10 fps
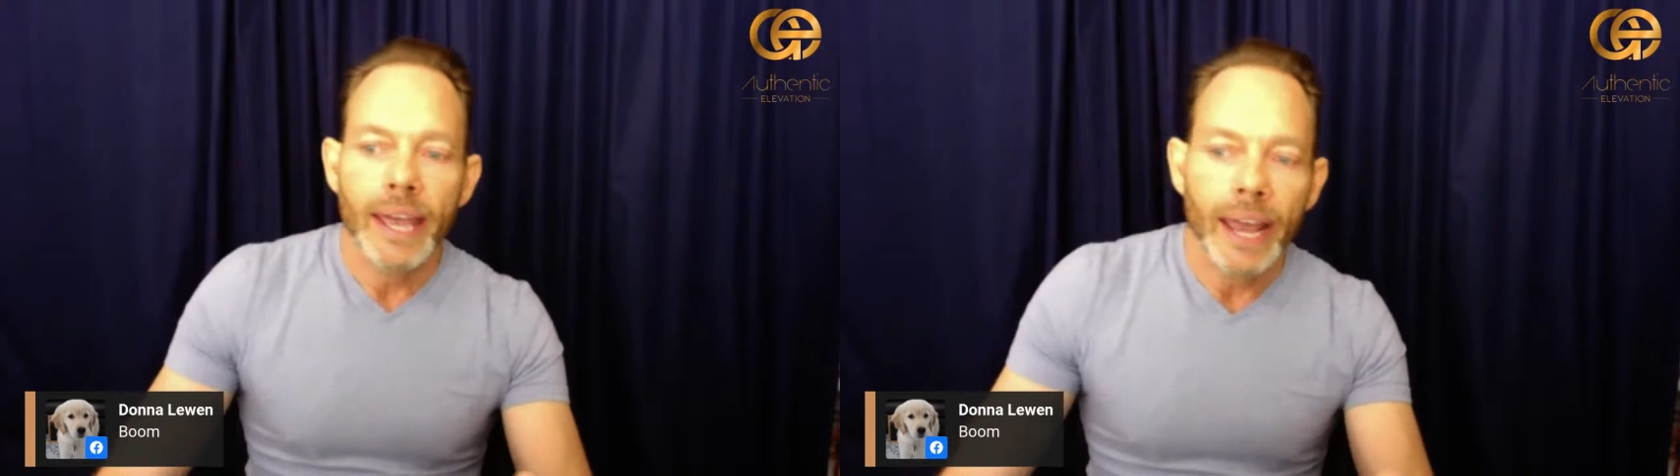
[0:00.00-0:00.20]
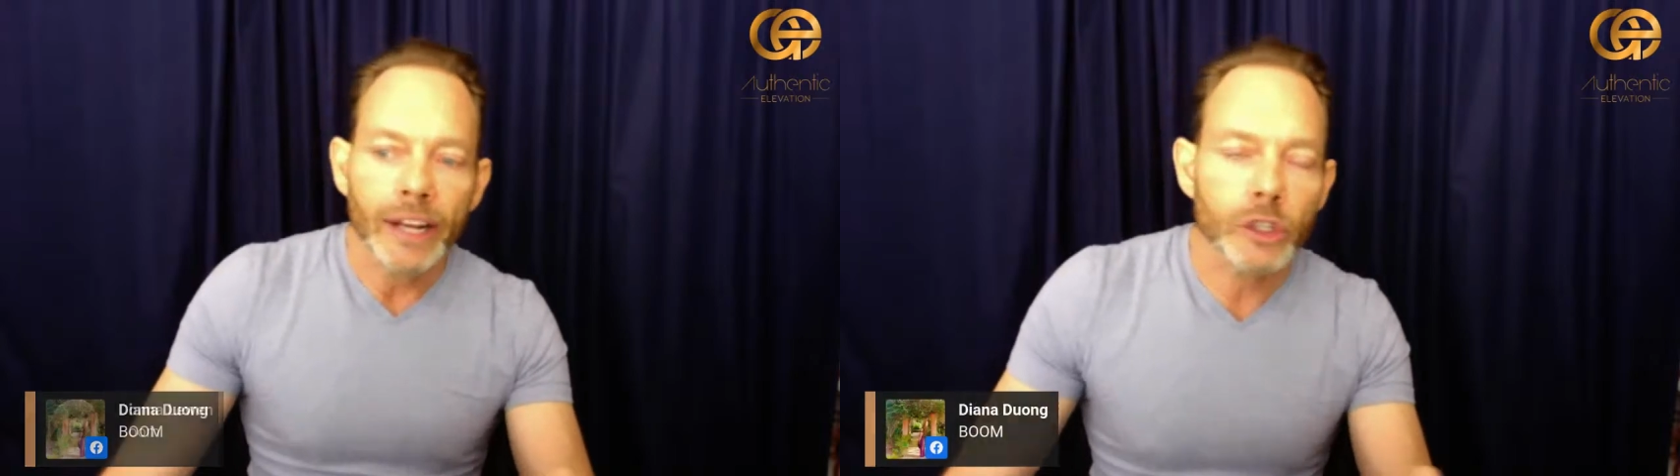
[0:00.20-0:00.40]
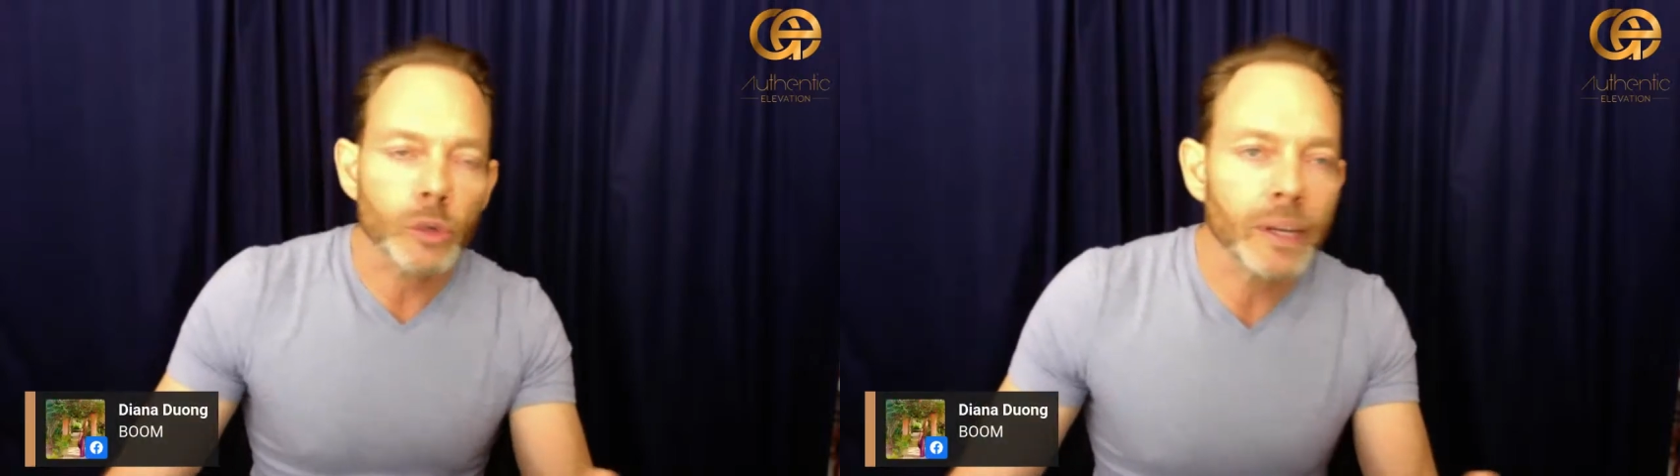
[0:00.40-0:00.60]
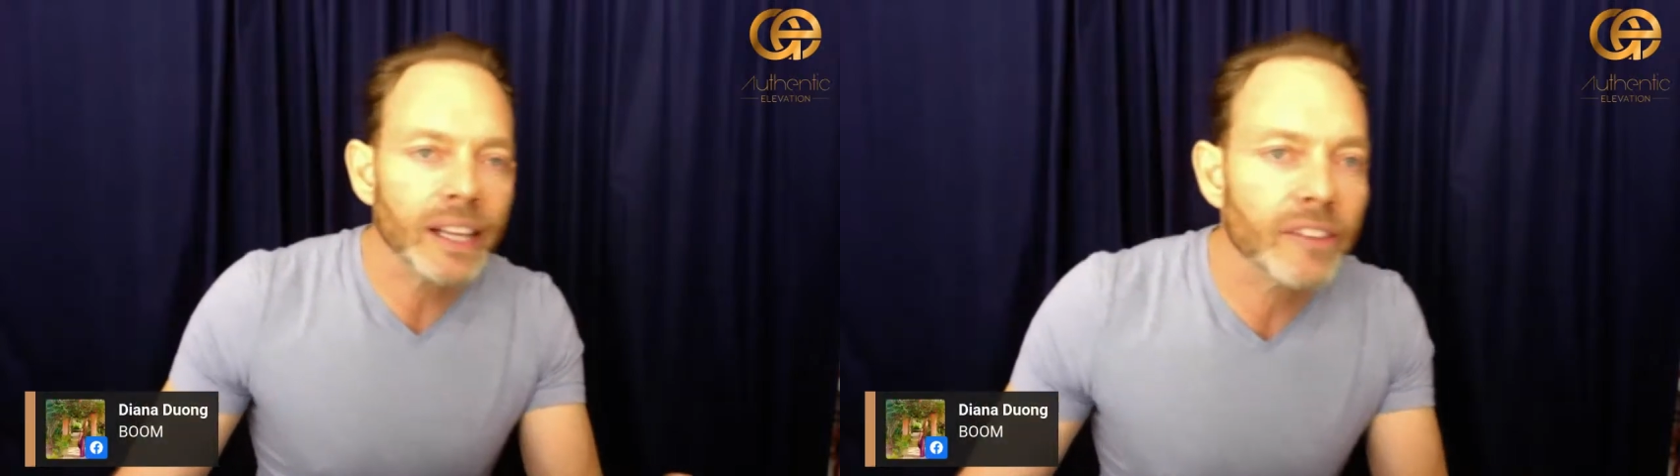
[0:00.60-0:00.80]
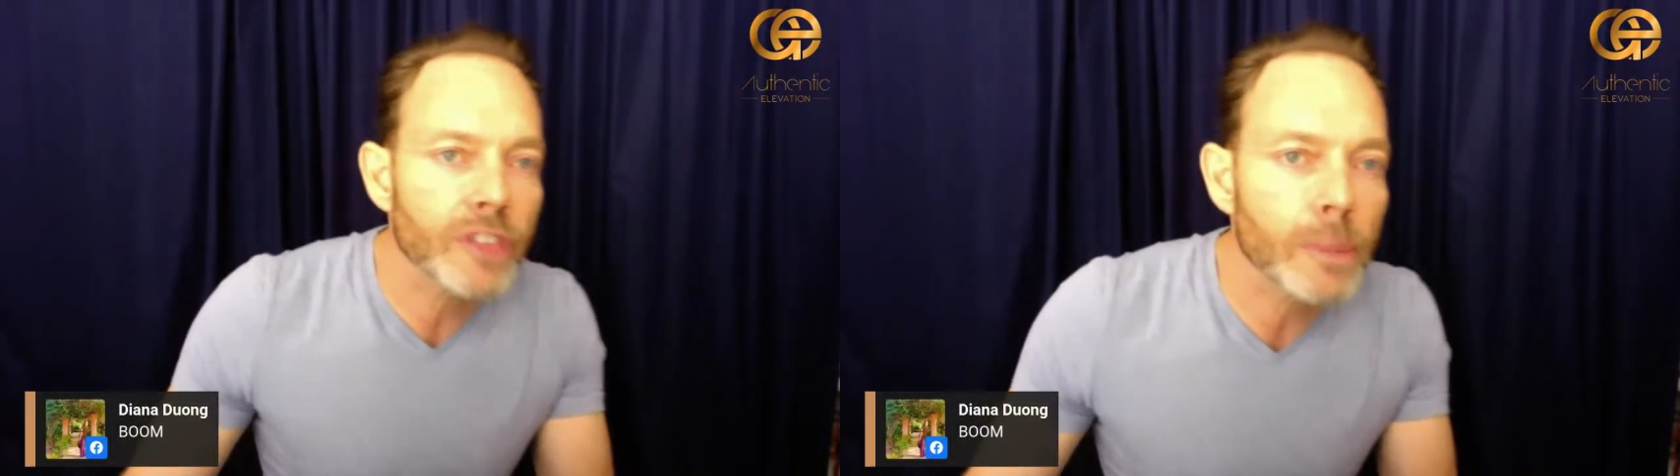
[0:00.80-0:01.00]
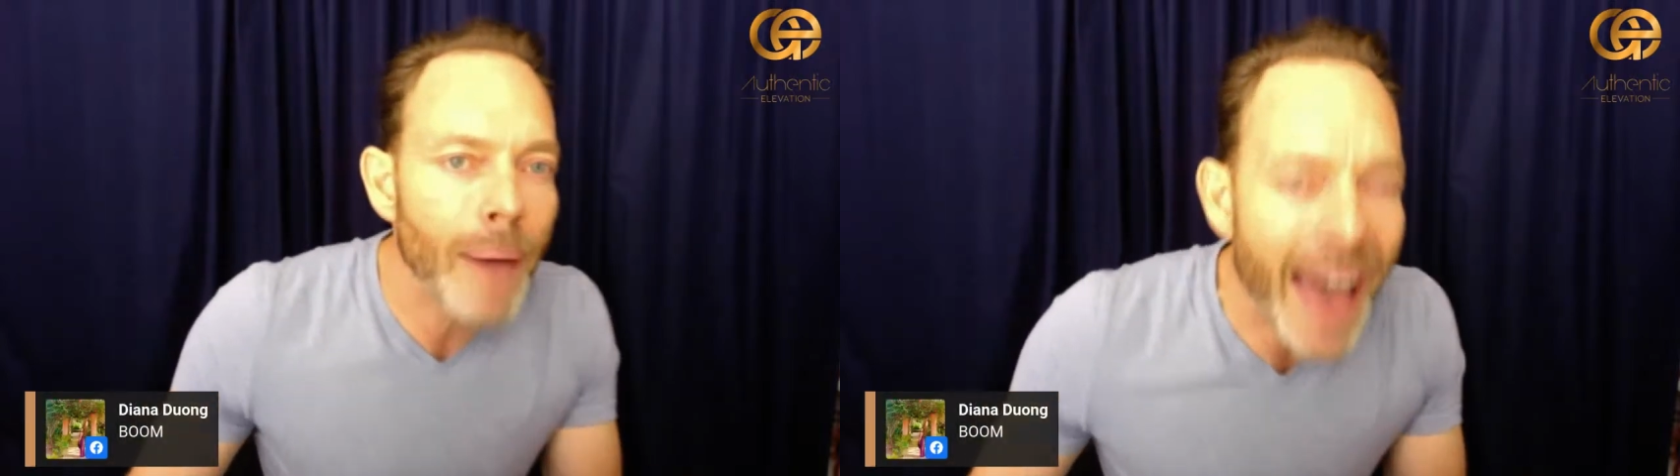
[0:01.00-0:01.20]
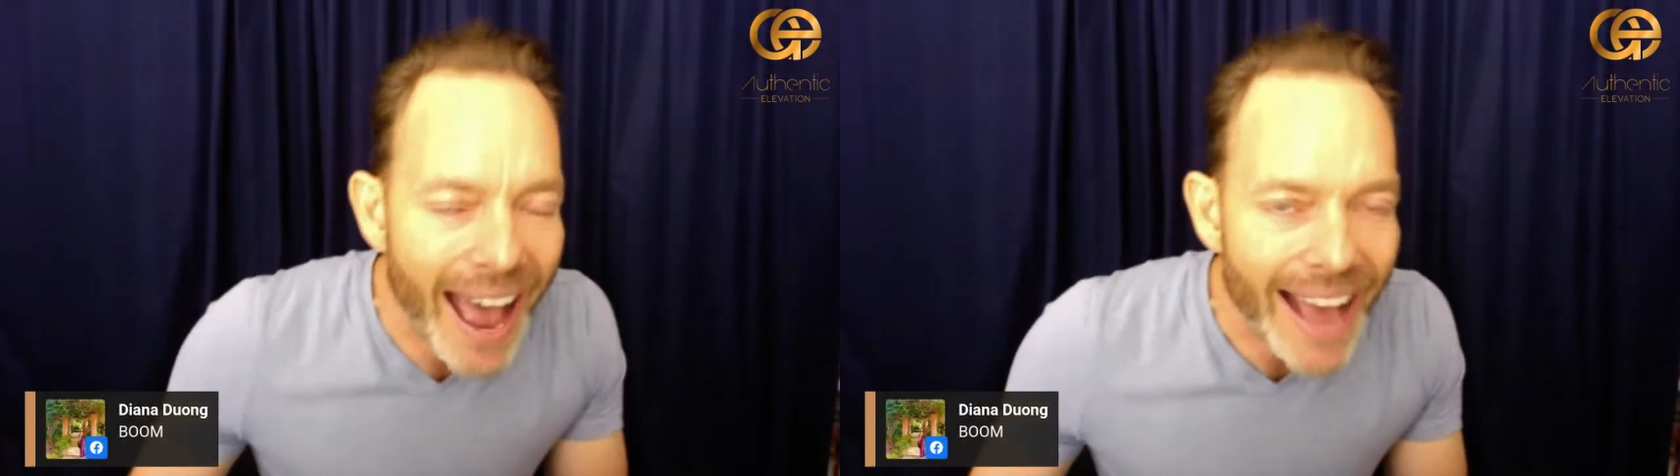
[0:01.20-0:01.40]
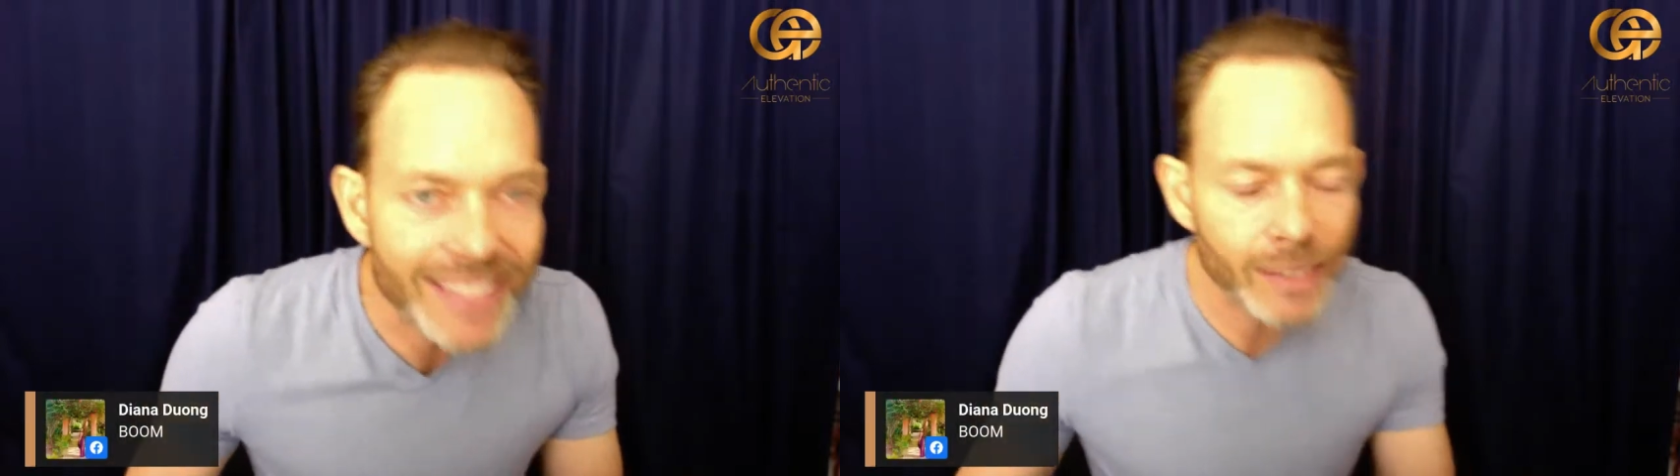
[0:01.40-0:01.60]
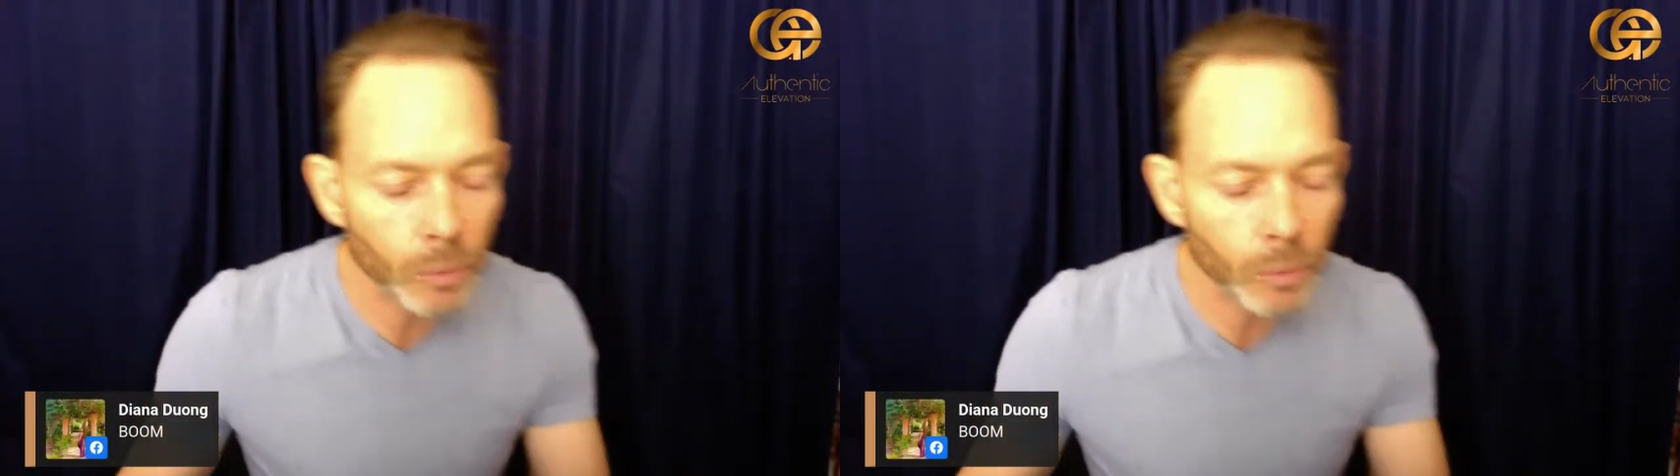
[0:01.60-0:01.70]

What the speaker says: And as you relive the past,